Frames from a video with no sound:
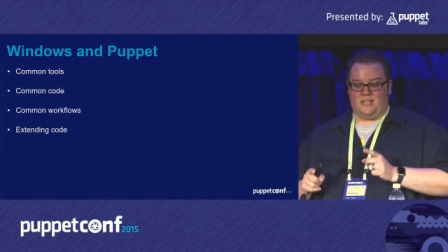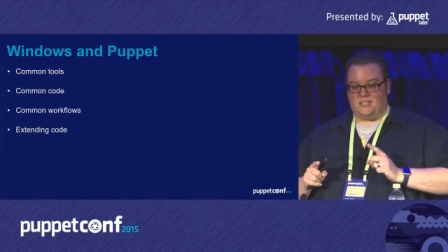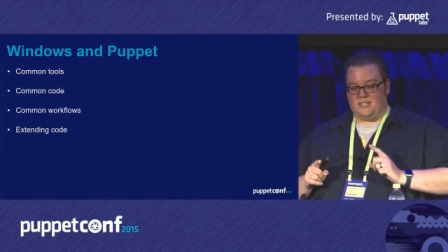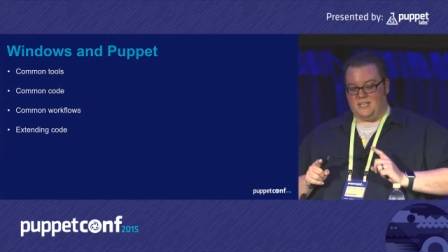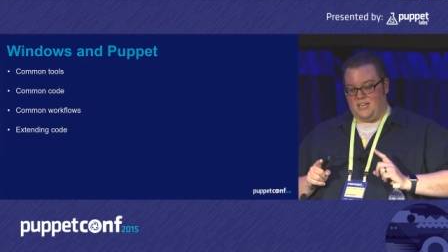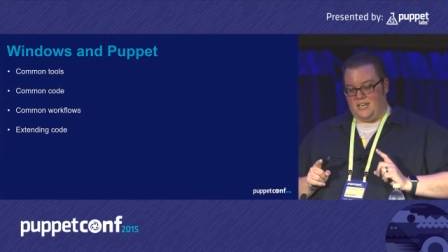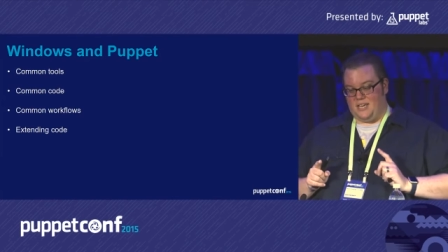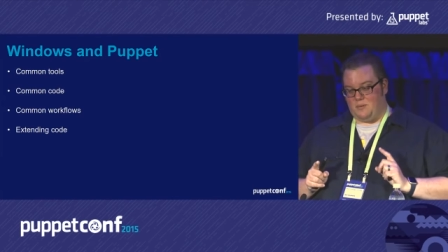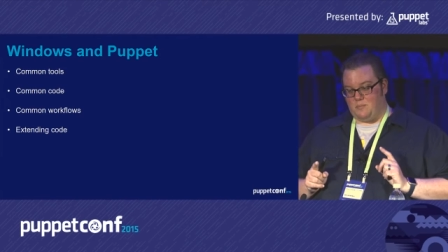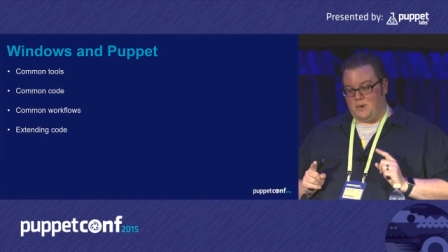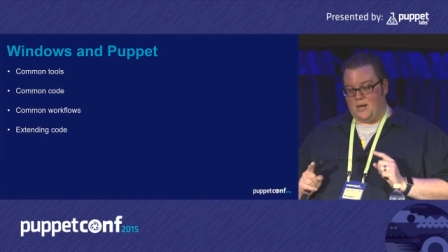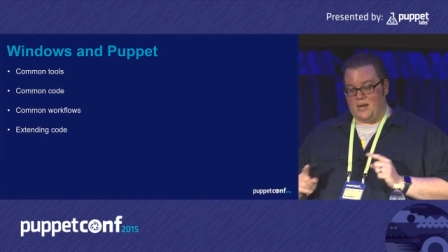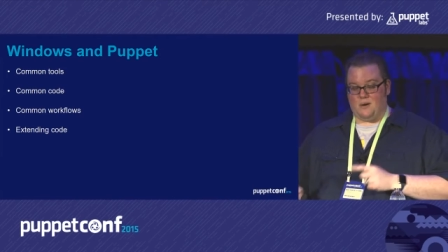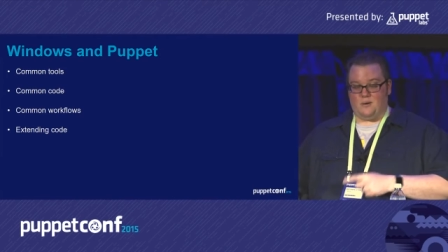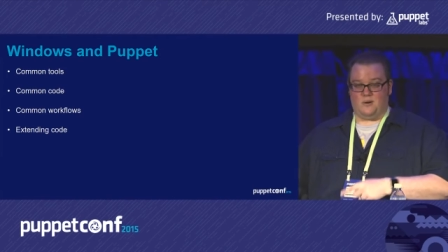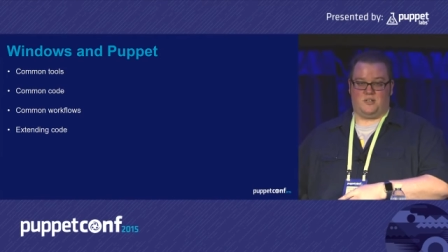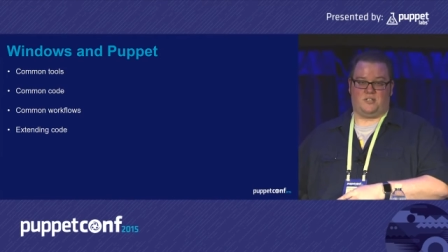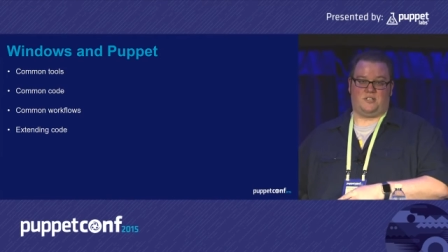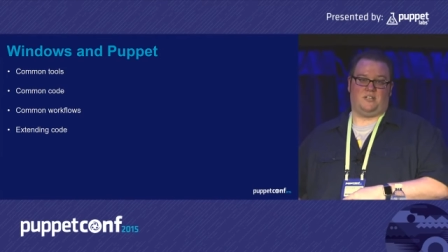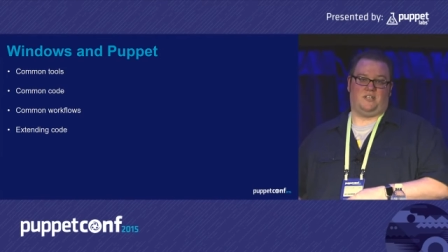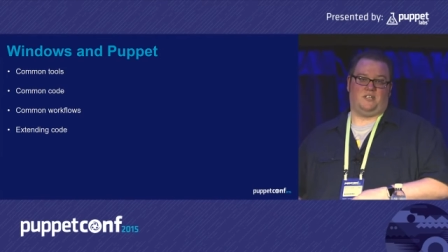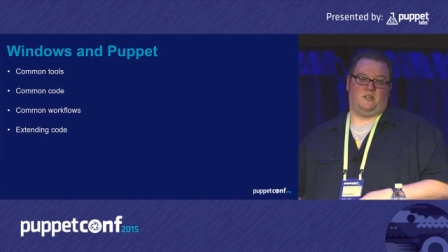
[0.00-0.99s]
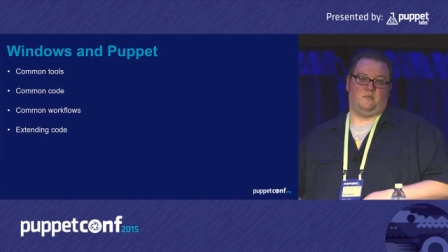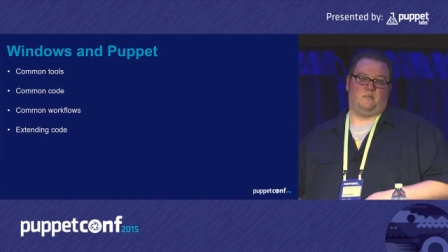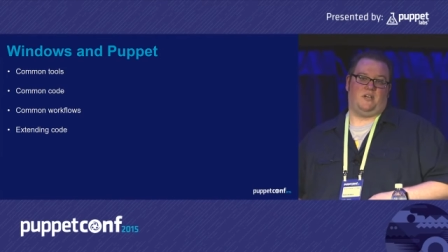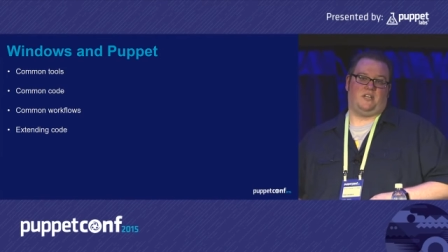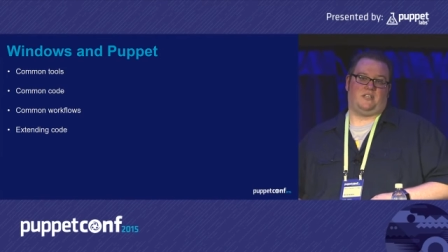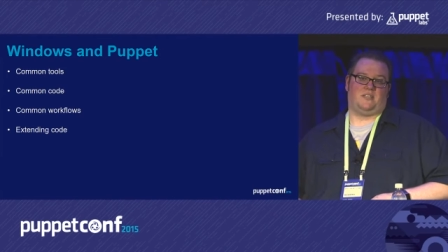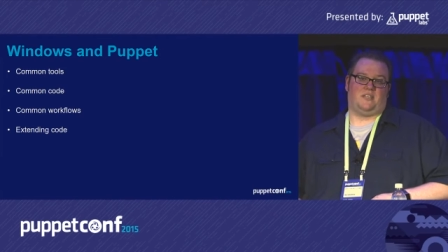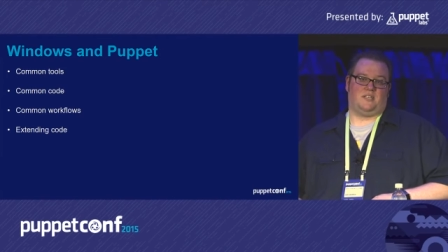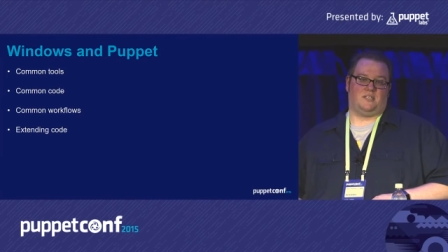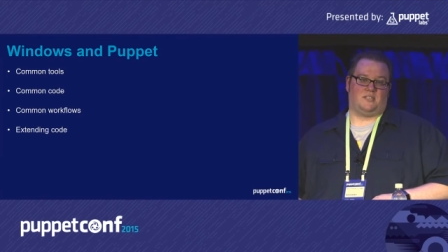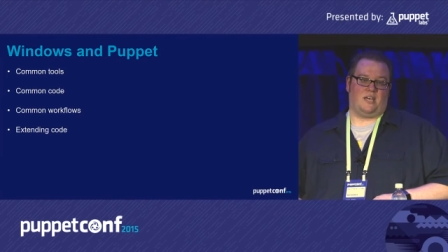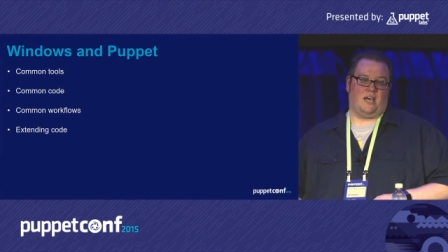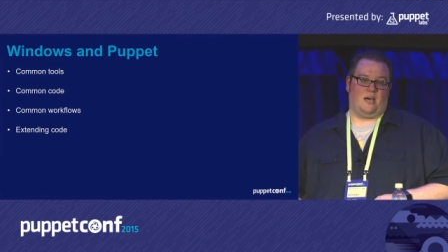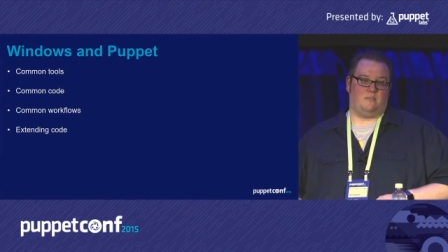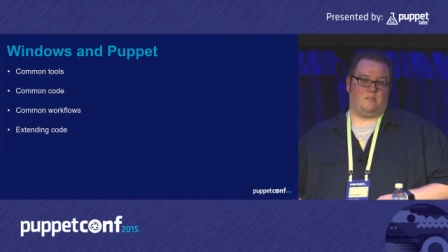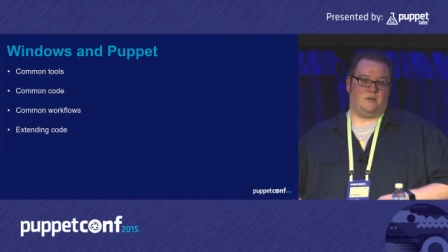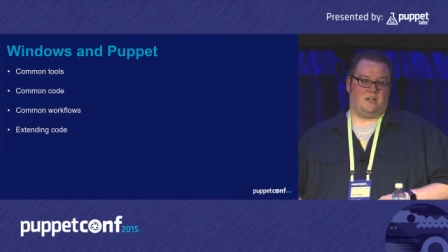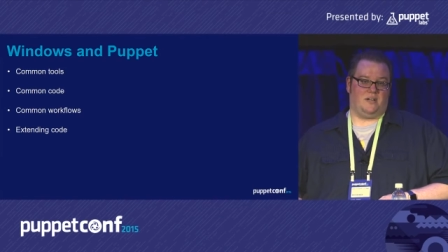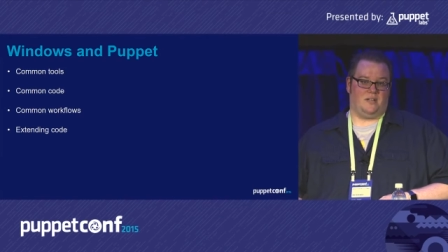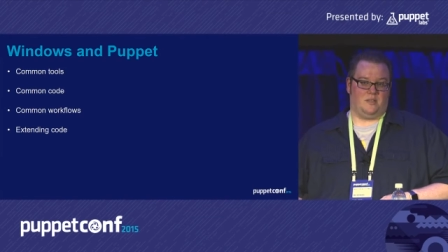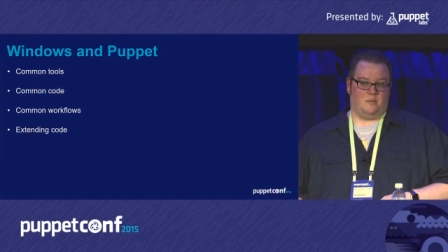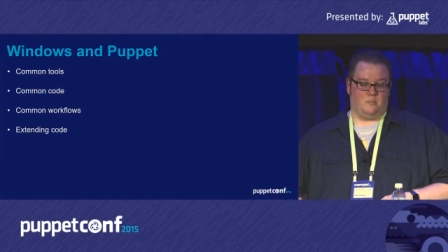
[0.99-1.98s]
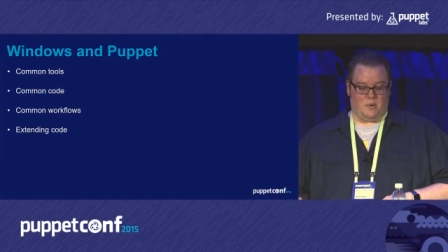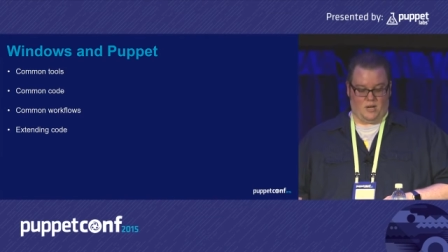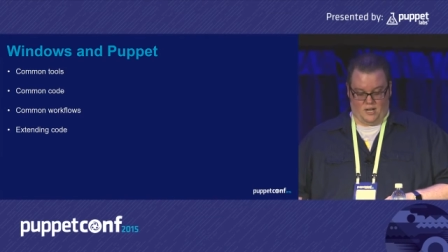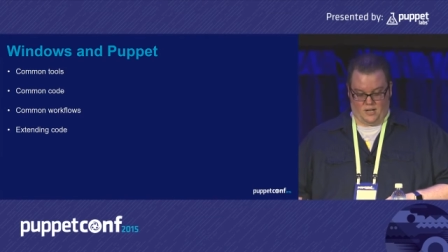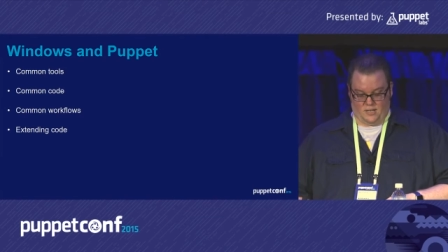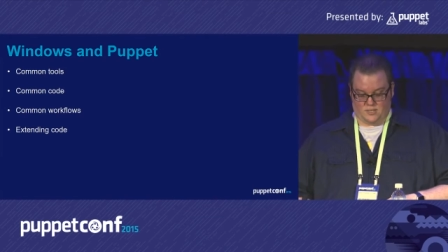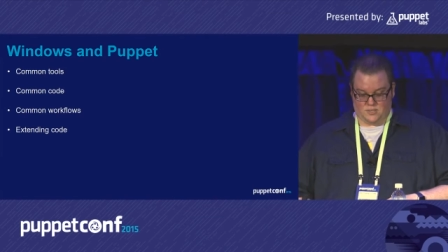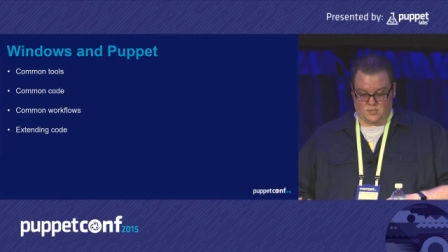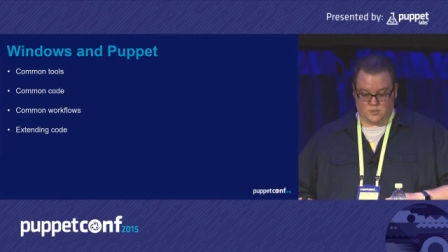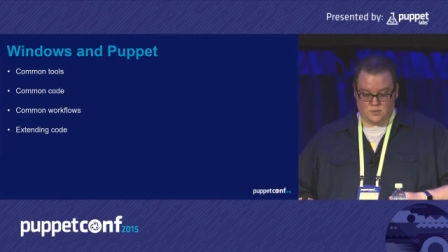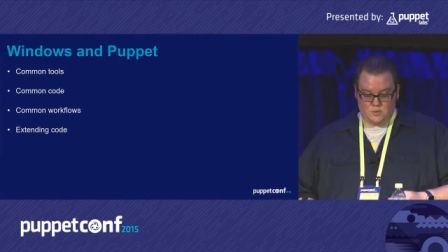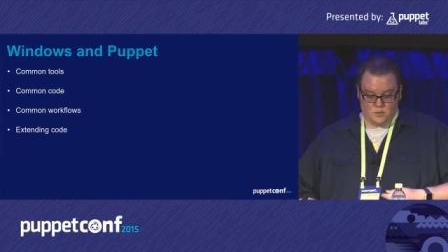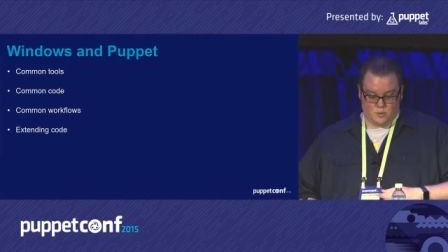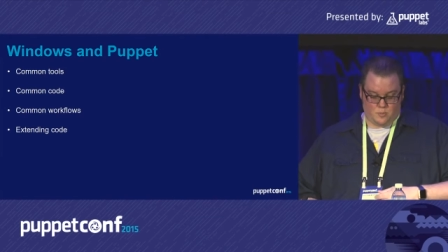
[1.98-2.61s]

to get PowerShell to make things happen on the box through